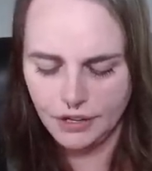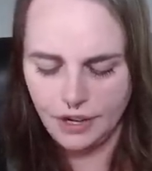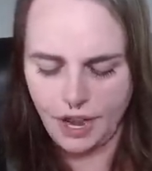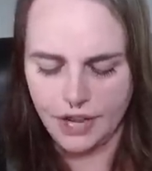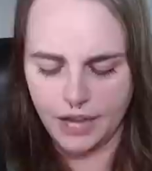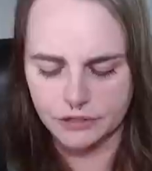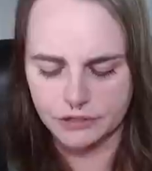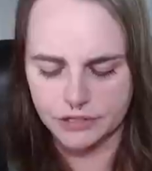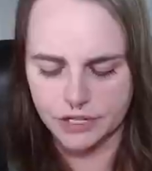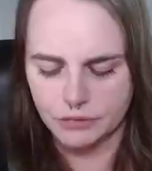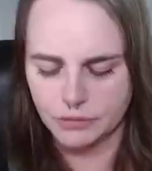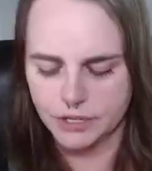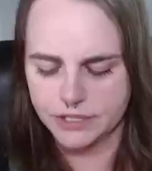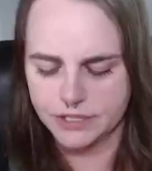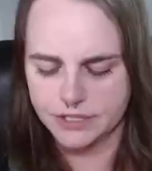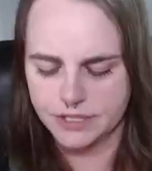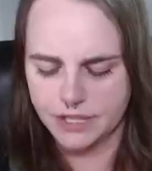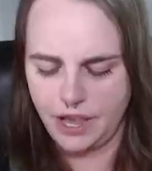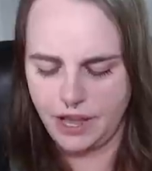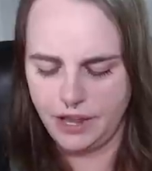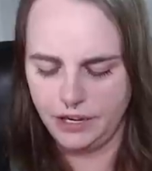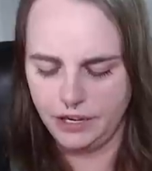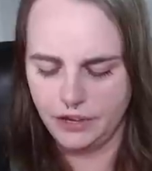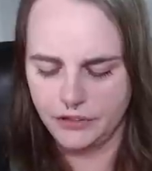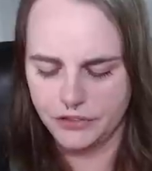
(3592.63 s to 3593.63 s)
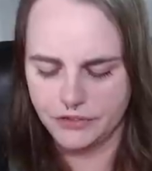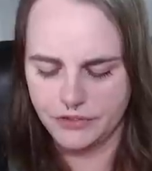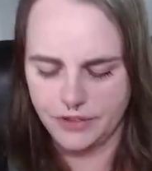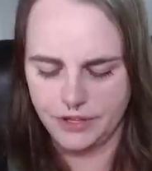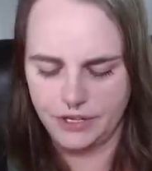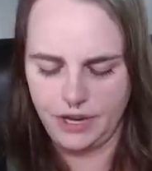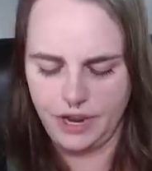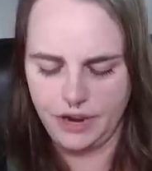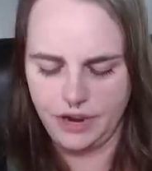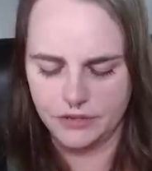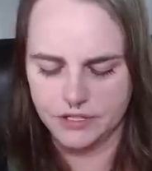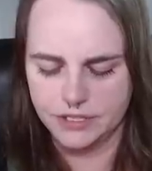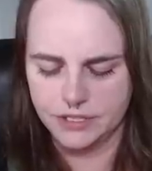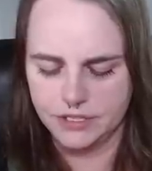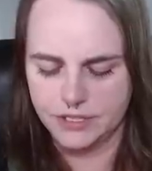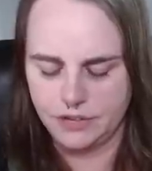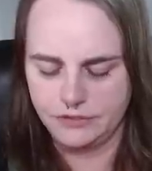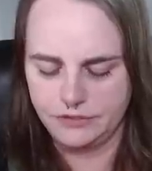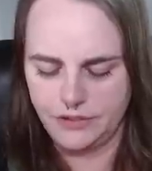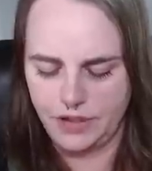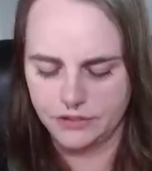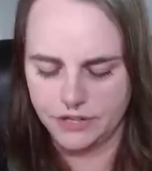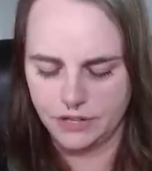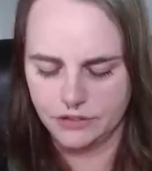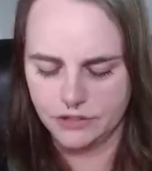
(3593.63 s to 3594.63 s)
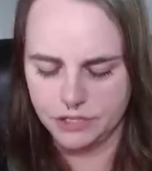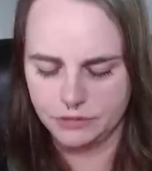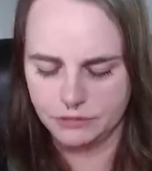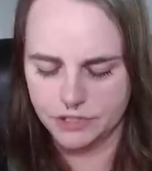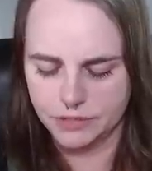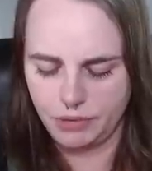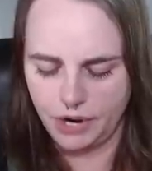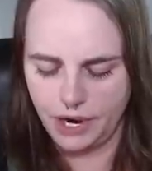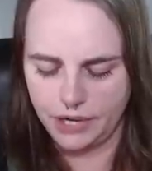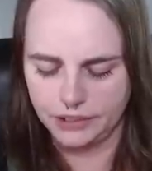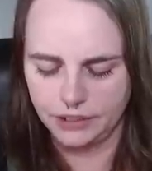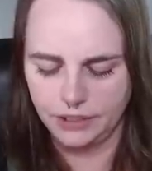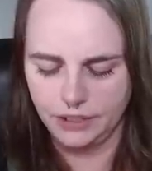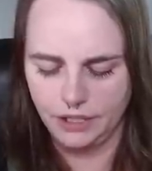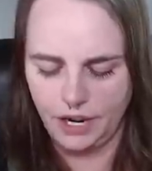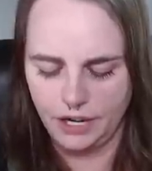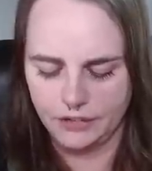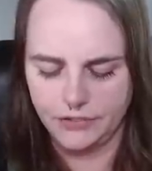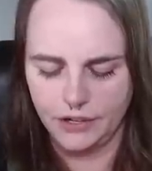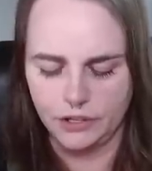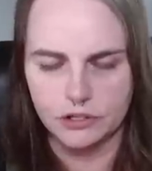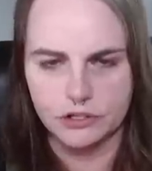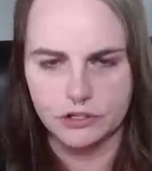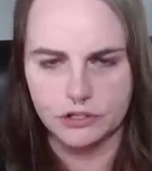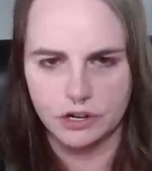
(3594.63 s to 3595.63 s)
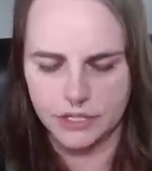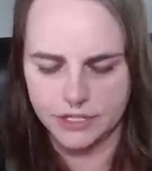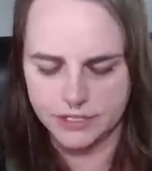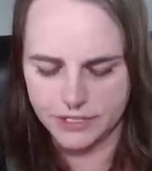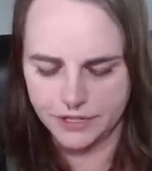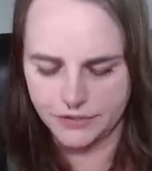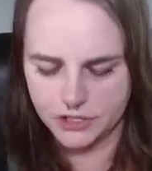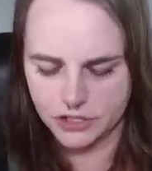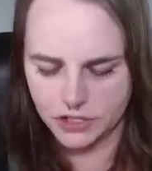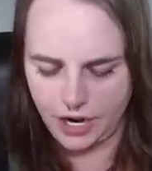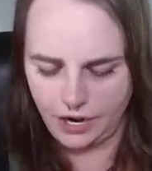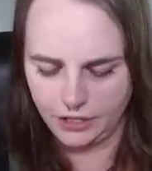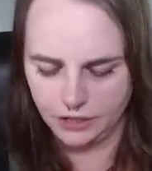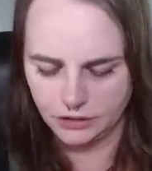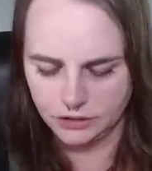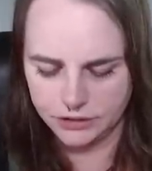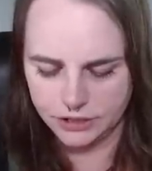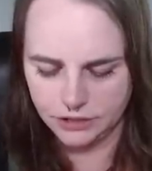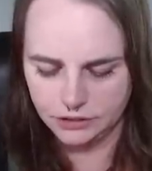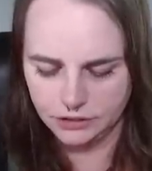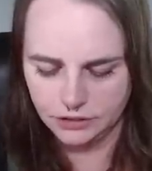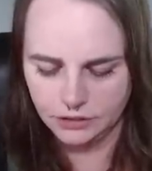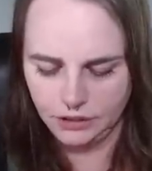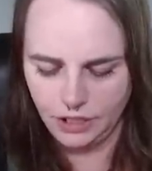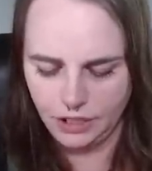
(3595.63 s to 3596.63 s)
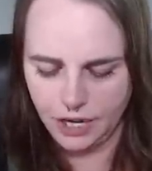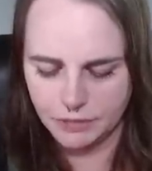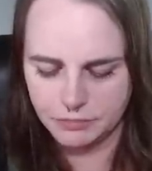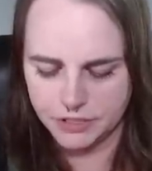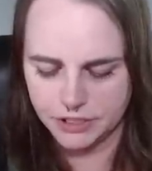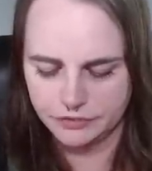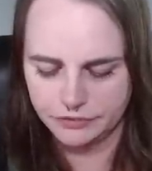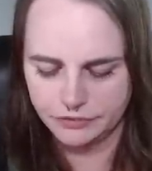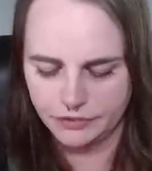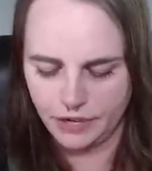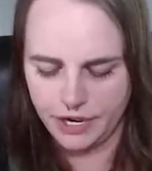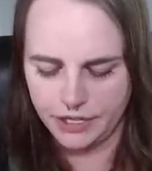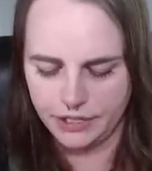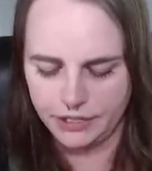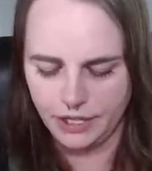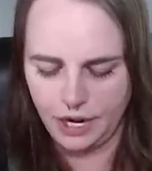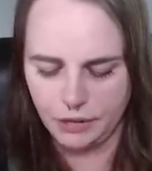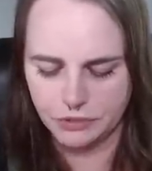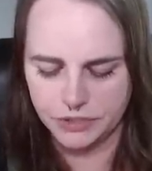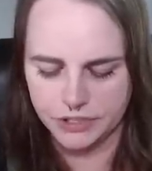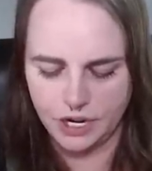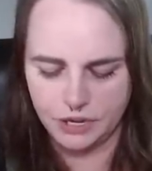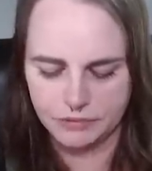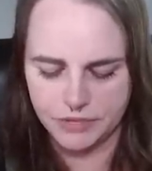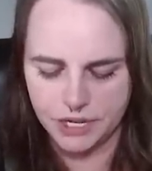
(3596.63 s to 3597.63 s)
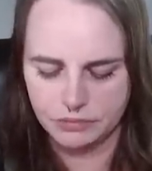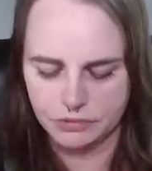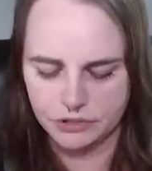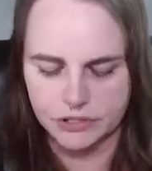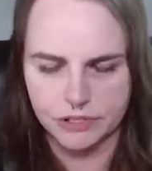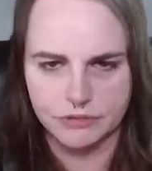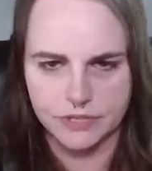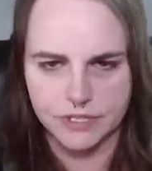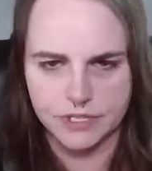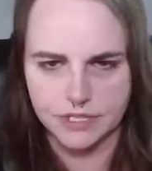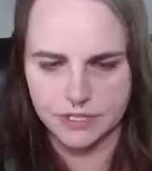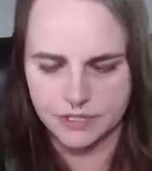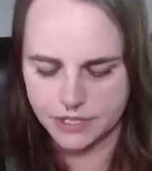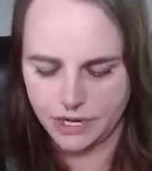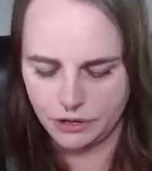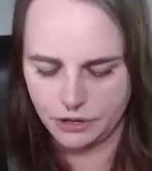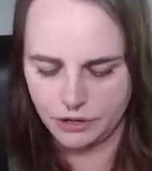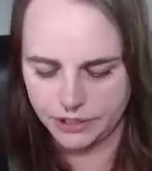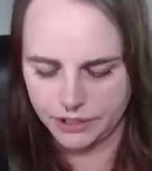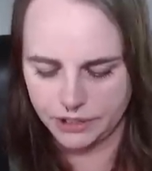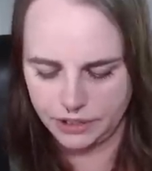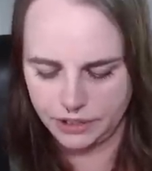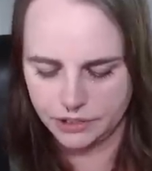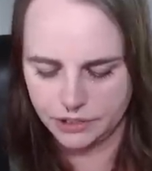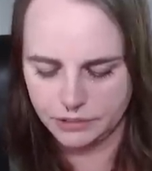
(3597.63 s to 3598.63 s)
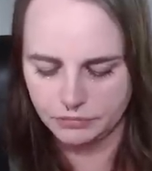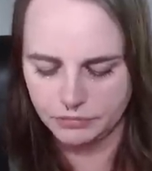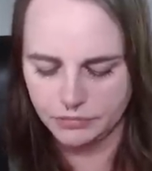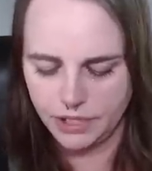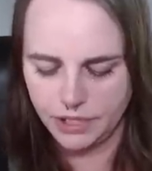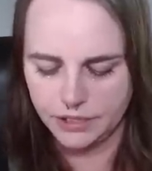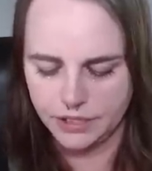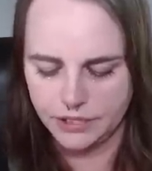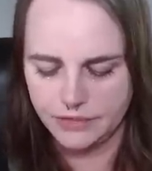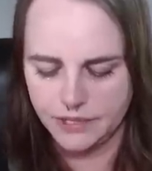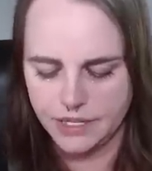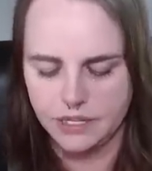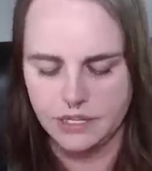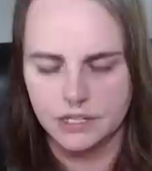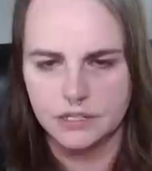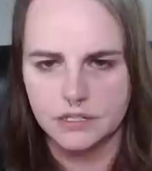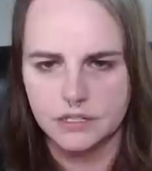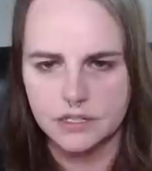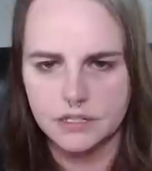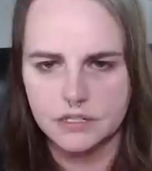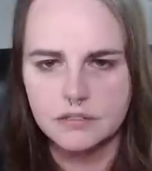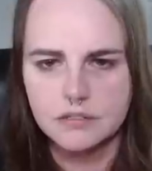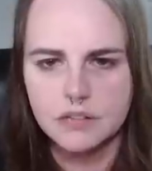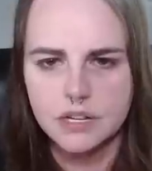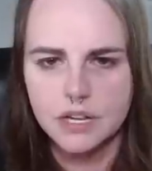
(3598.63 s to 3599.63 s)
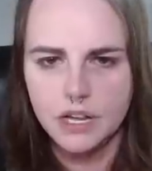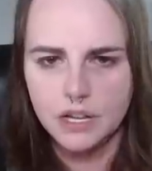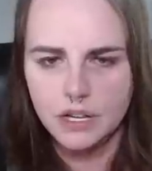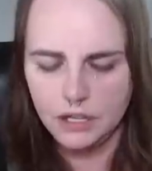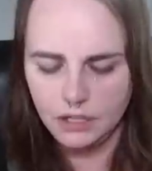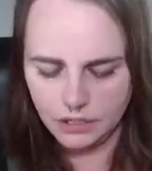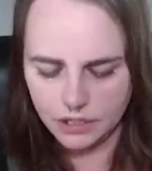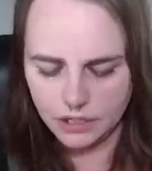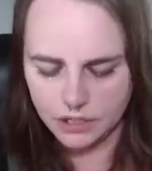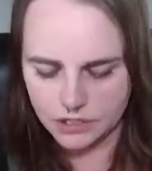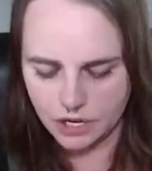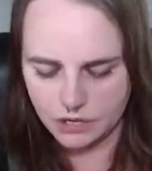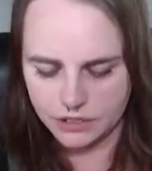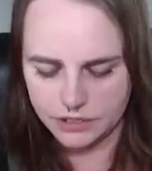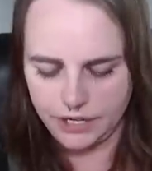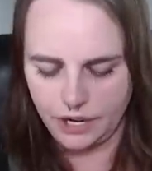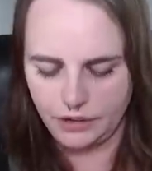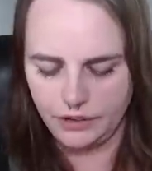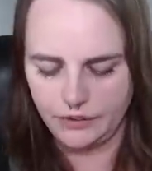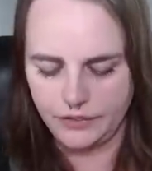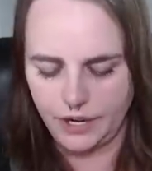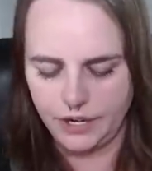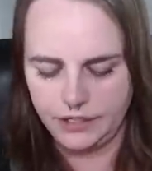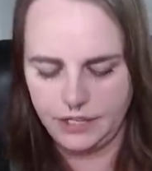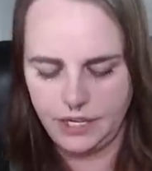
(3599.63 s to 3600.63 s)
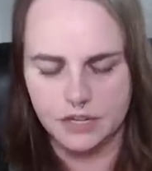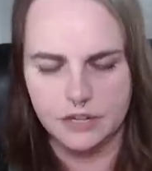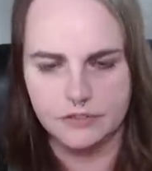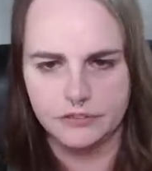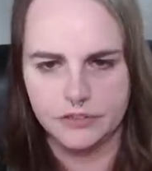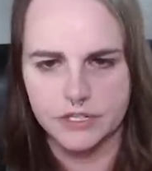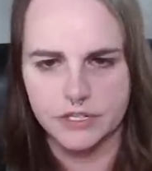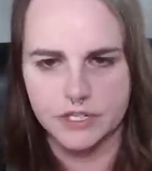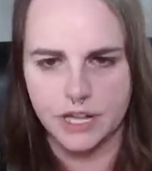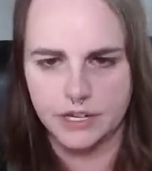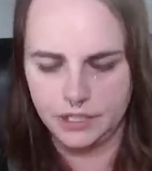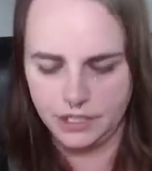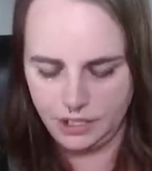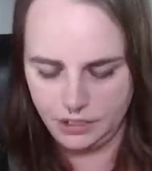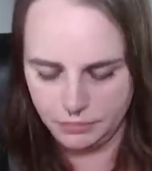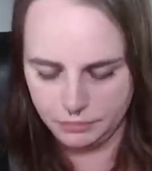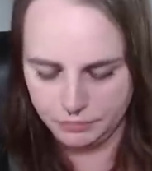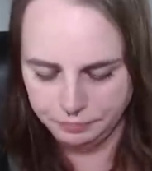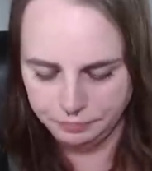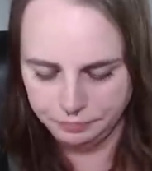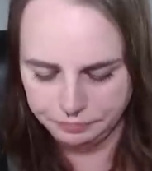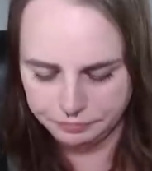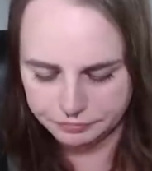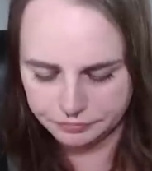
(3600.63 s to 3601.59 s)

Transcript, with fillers: I don't know what to say other than ever since I found out she was pregnant, I felt drawn to the child. I've been afraid I would not be able to resist going to him, and in the end, it turned out that I can't forsake him.